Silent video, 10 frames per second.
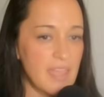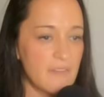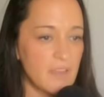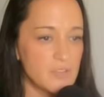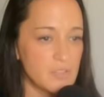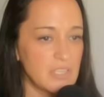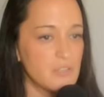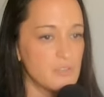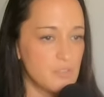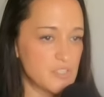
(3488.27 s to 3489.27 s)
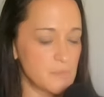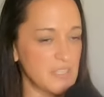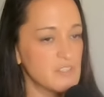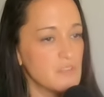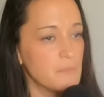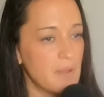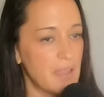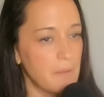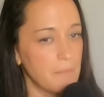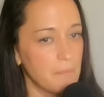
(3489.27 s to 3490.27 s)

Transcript: eventually introduced me to my